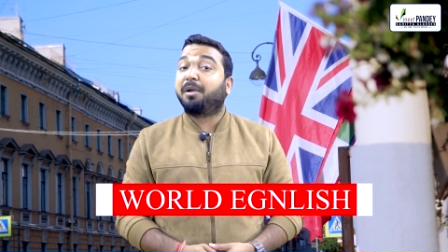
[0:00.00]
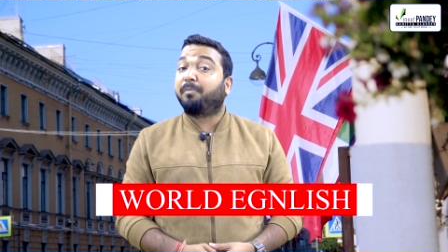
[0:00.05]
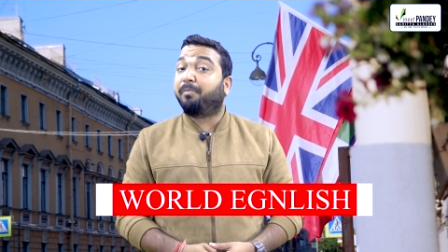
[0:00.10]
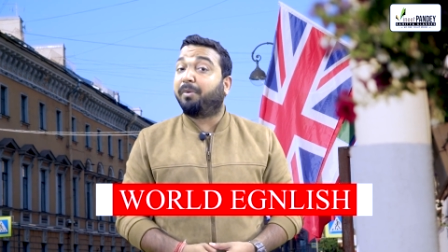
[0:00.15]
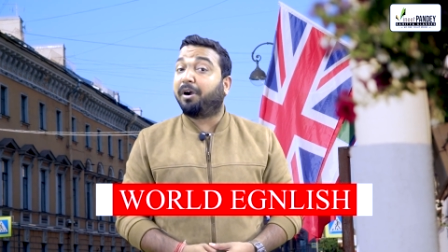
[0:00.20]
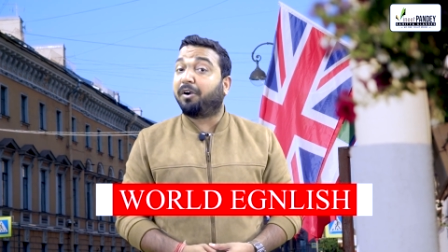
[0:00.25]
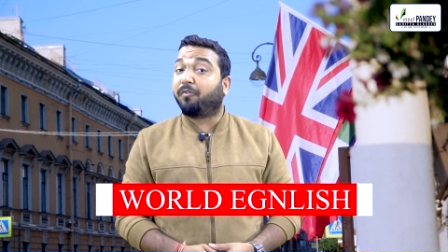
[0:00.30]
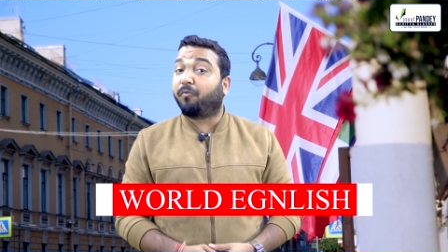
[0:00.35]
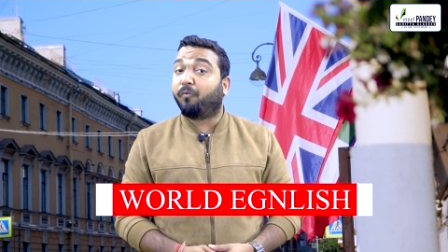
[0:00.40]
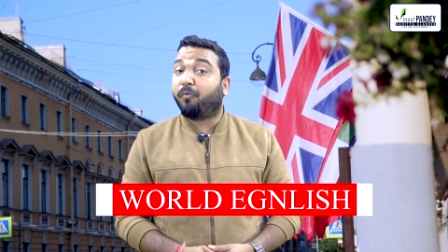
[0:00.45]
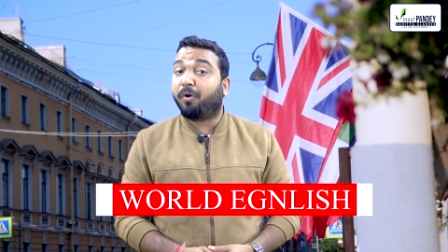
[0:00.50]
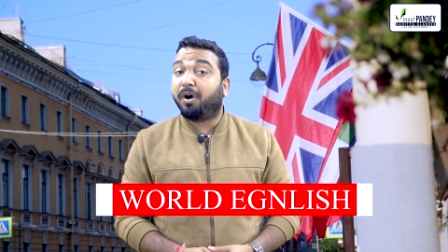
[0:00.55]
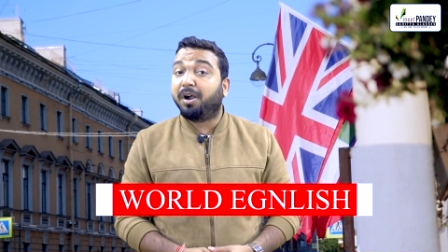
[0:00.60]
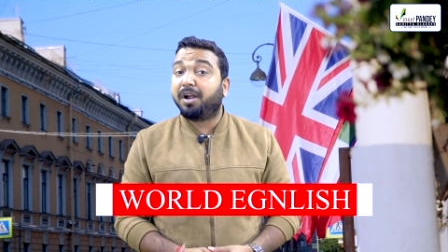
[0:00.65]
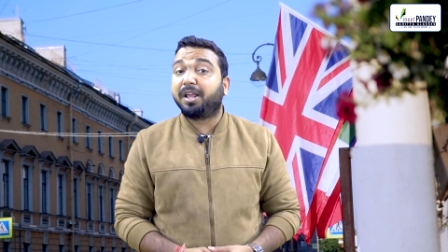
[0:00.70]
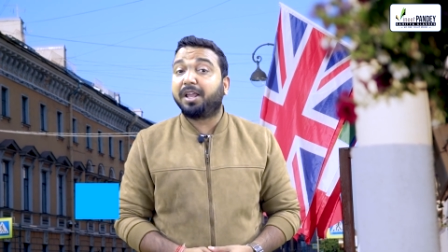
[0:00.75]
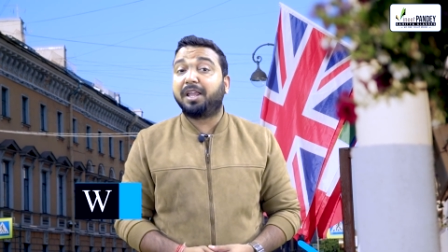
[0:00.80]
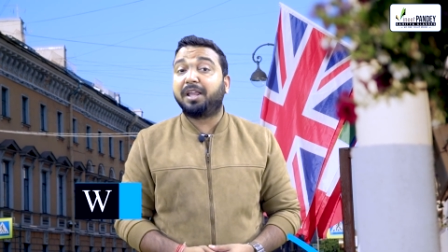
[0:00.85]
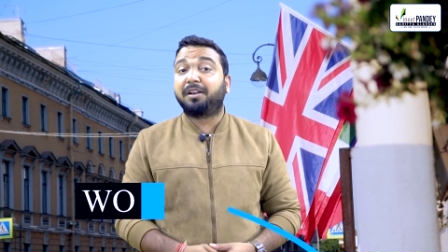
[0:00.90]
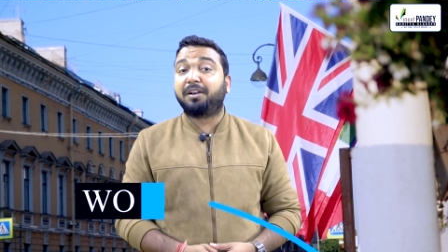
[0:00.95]
but
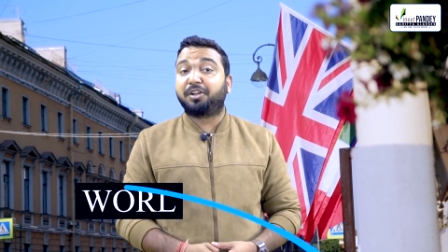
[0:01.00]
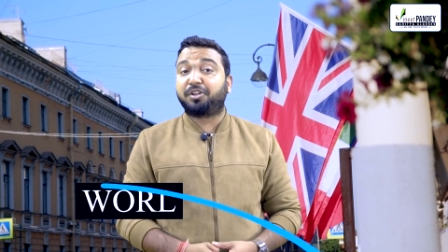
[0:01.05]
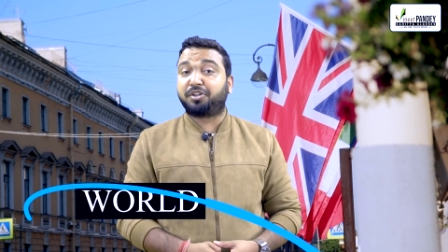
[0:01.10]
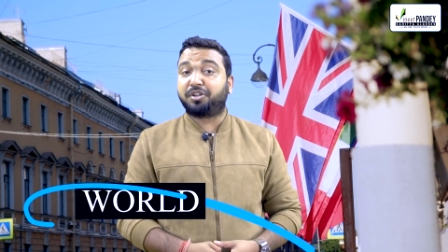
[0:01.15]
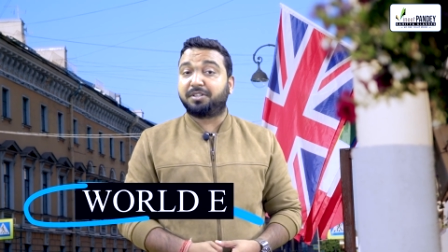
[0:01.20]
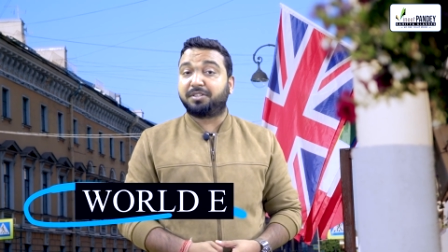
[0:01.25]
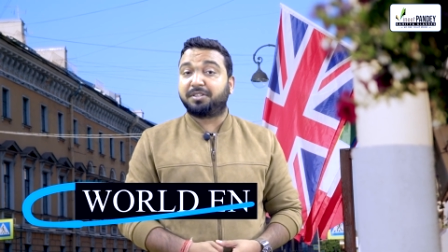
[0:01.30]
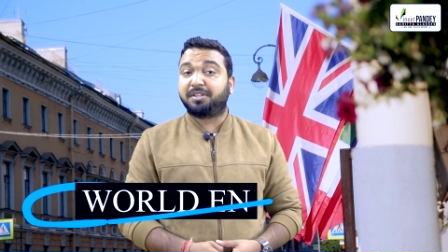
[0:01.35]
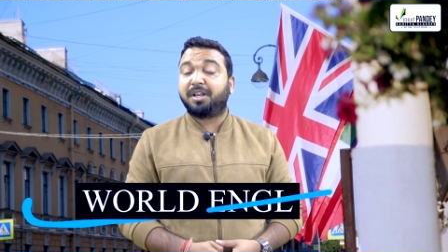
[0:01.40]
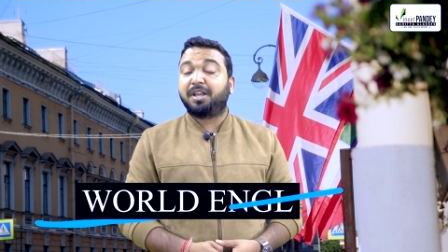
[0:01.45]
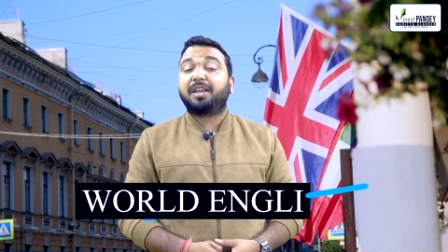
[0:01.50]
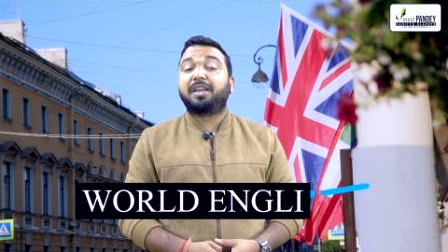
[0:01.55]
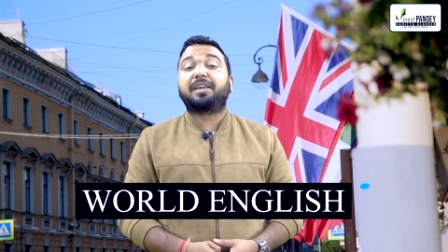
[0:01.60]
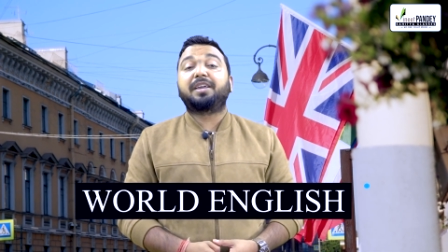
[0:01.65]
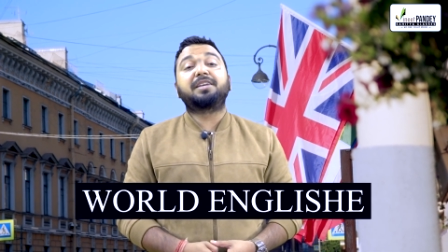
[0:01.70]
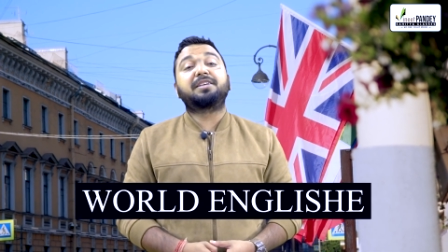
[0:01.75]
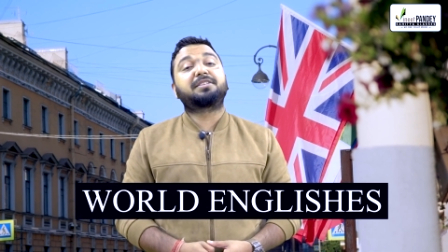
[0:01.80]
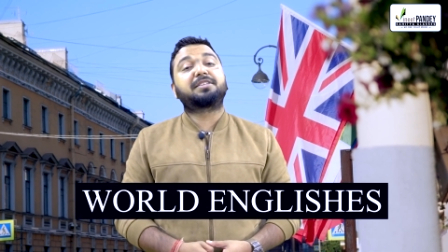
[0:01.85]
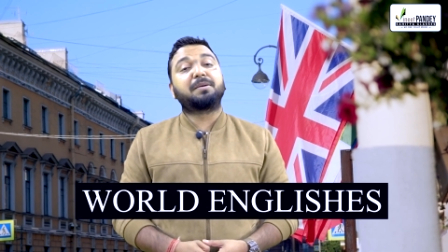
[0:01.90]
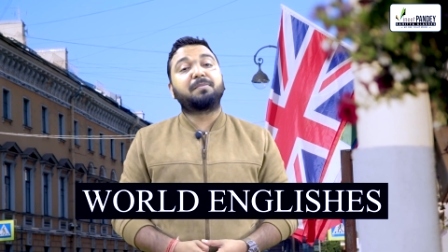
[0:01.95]
world Englishes
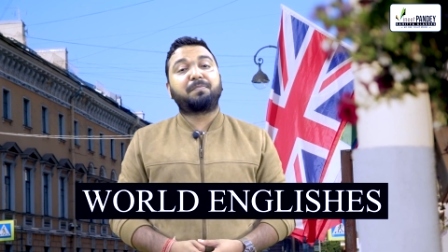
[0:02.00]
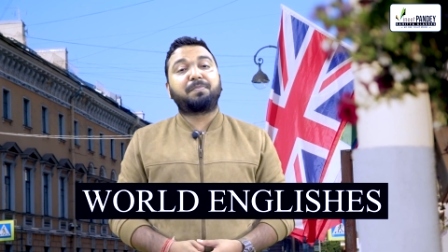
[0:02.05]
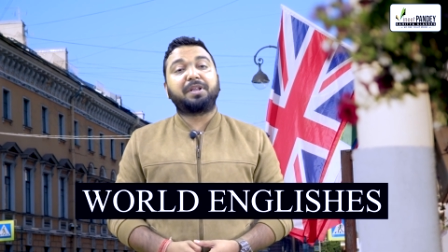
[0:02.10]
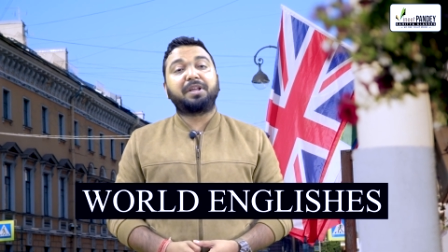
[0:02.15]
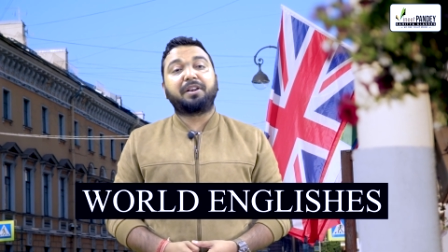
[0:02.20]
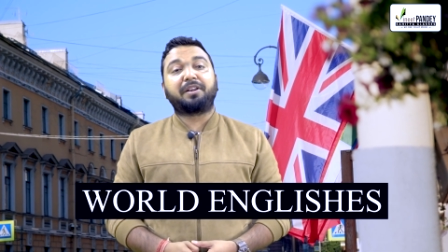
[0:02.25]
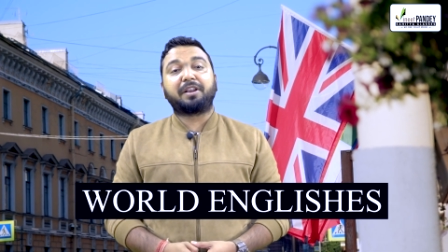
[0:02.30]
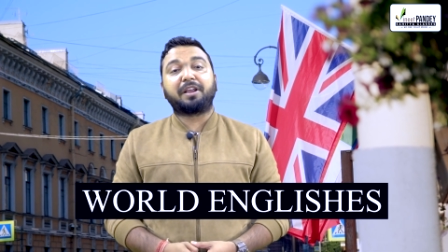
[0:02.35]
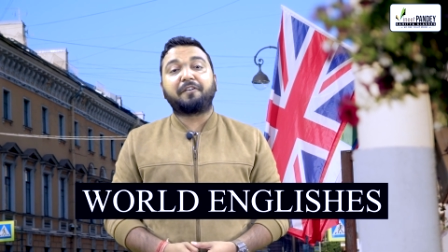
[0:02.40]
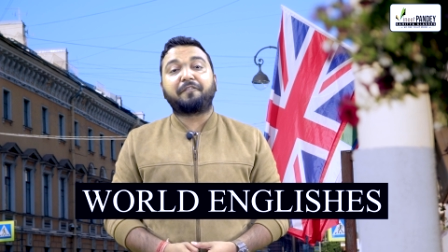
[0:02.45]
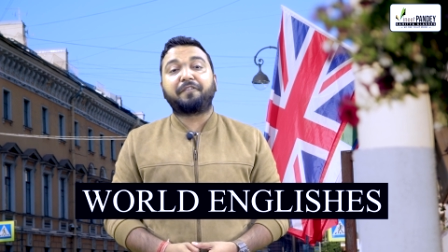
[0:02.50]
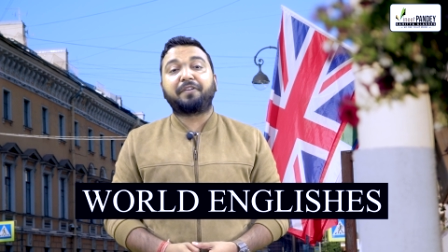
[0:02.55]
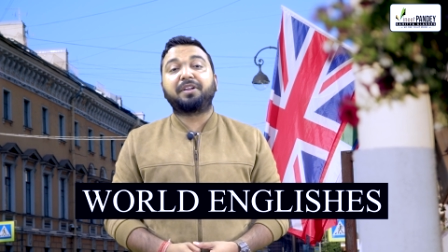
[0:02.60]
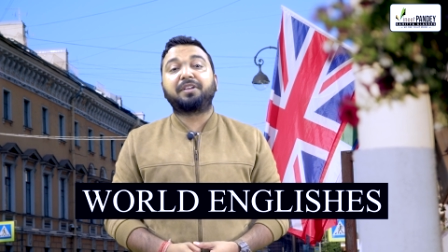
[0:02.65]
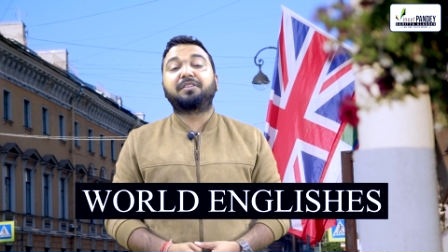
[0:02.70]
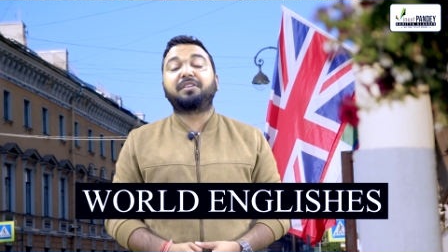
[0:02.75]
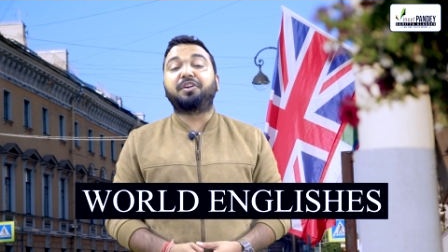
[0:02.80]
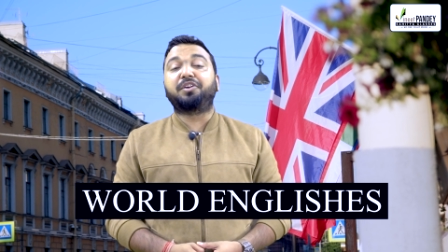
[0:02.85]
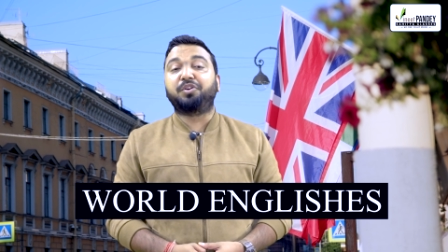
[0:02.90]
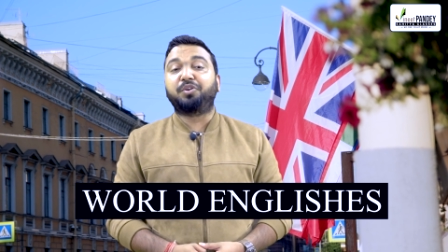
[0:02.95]
is simply
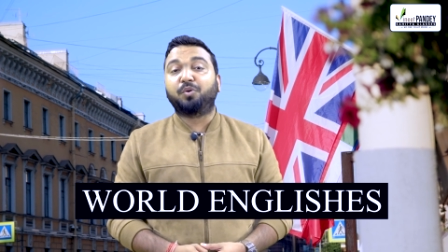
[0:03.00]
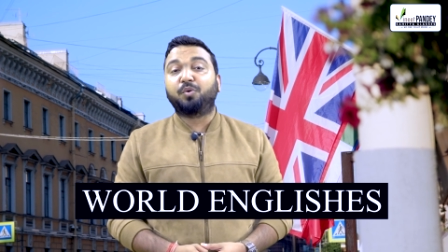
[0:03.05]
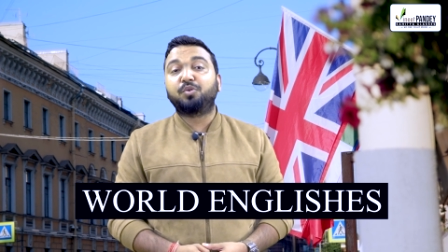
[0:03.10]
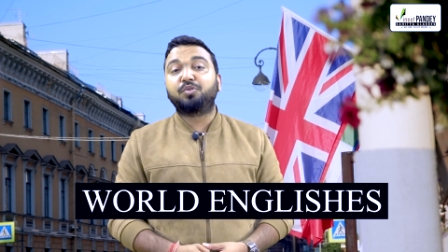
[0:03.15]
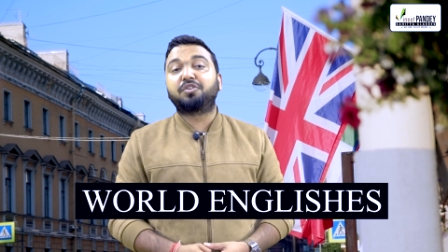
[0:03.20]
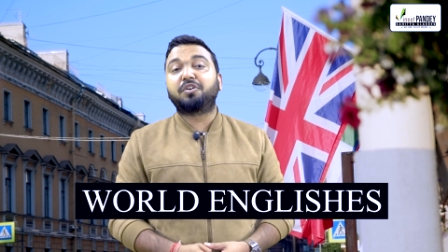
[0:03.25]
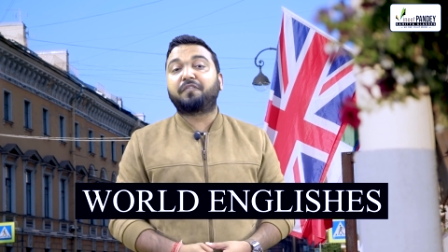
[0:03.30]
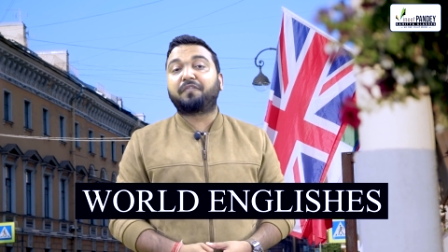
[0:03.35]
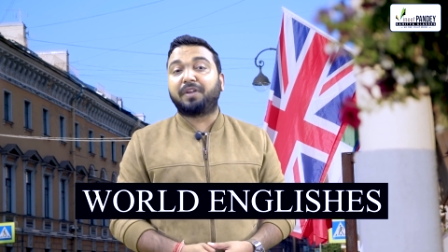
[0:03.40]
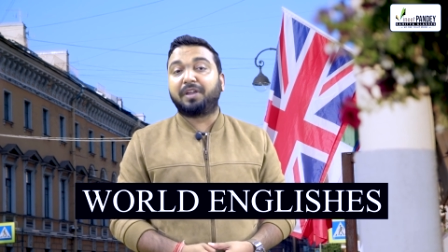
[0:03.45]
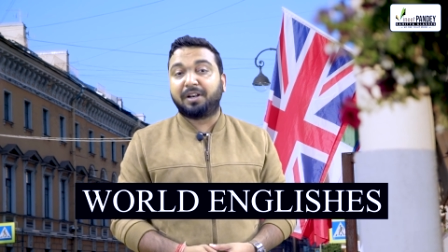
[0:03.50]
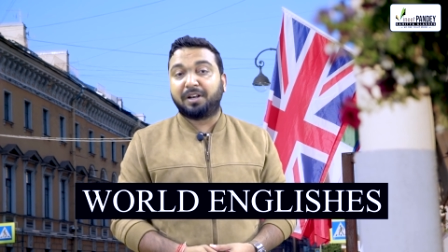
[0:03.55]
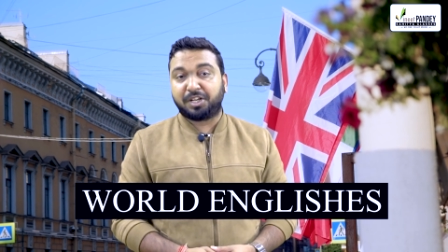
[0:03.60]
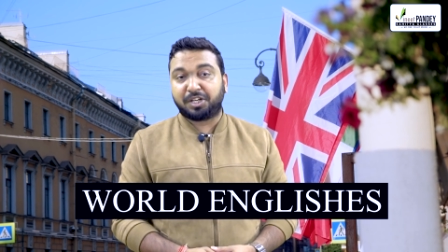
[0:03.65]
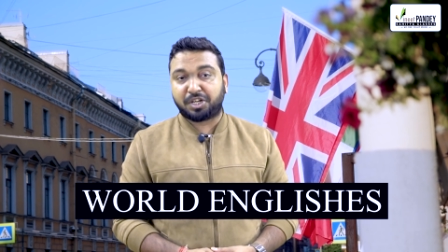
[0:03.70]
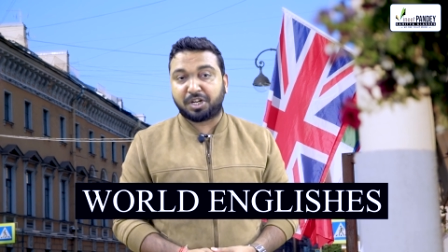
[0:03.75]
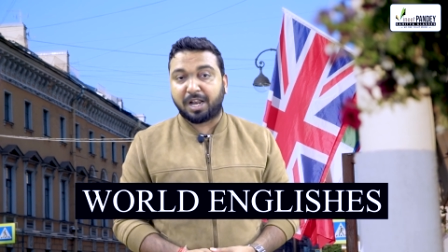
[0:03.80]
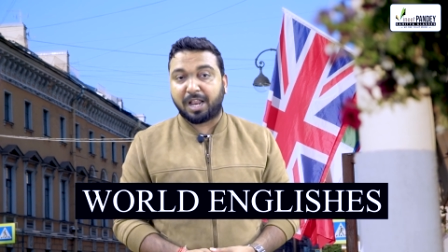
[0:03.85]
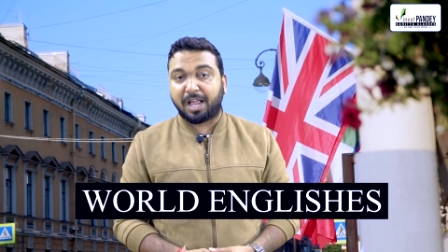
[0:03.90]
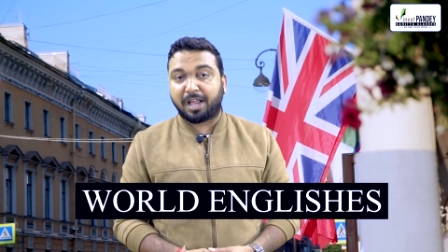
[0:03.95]
referring the use of
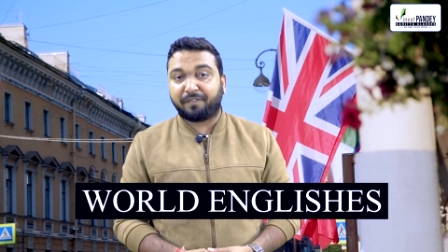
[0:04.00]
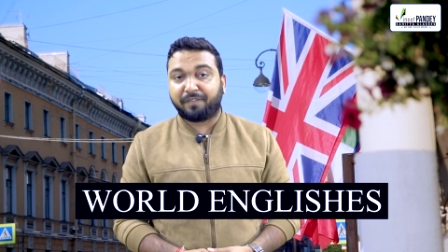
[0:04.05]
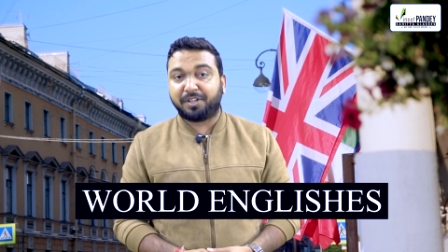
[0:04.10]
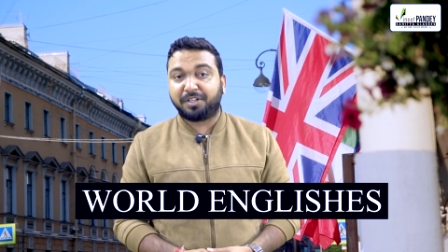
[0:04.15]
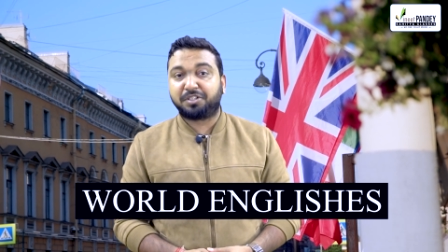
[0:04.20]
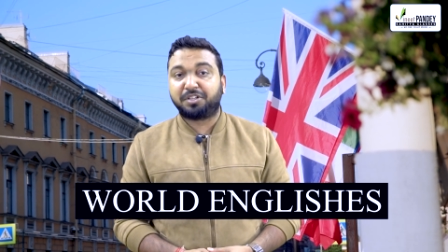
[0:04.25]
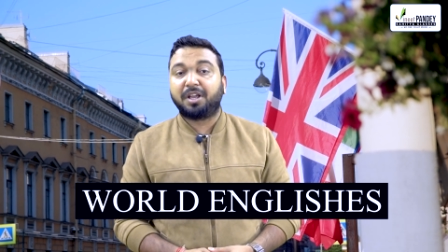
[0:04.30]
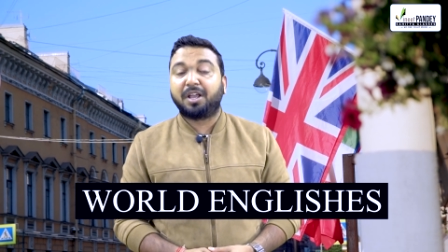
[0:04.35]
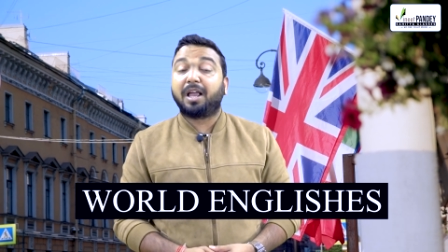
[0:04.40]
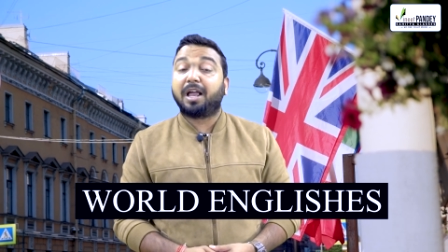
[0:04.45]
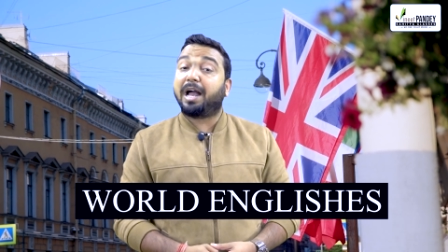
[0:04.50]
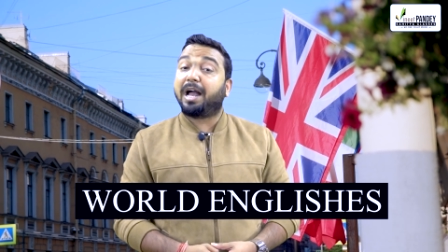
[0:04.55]
English language